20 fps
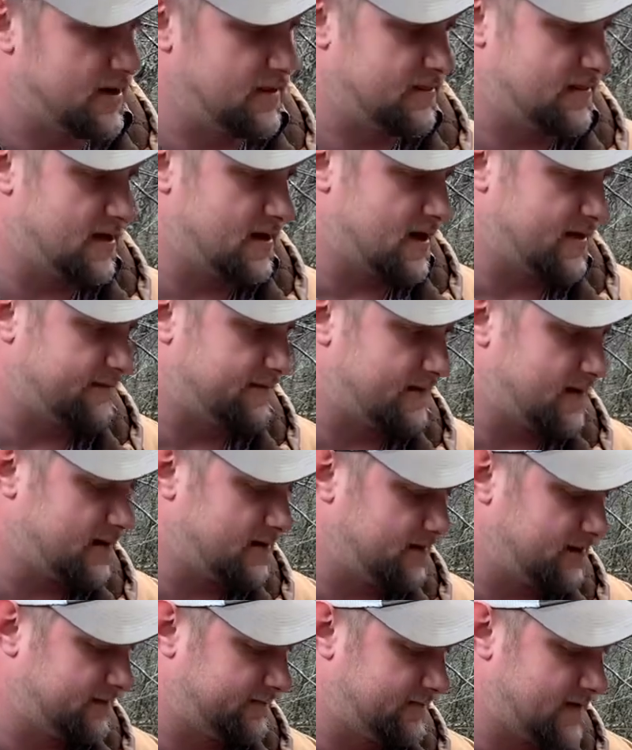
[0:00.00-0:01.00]
then I finally
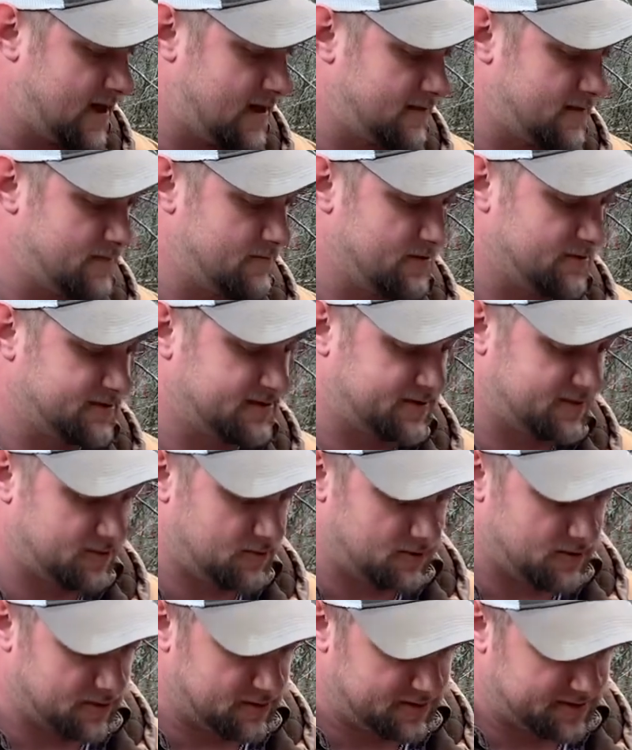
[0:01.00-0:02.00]
found them in
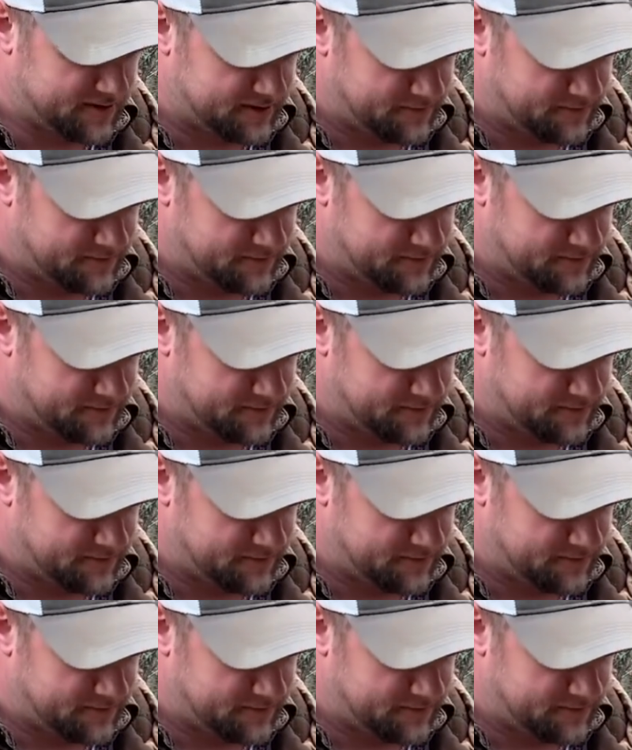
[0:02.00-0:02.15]
stores.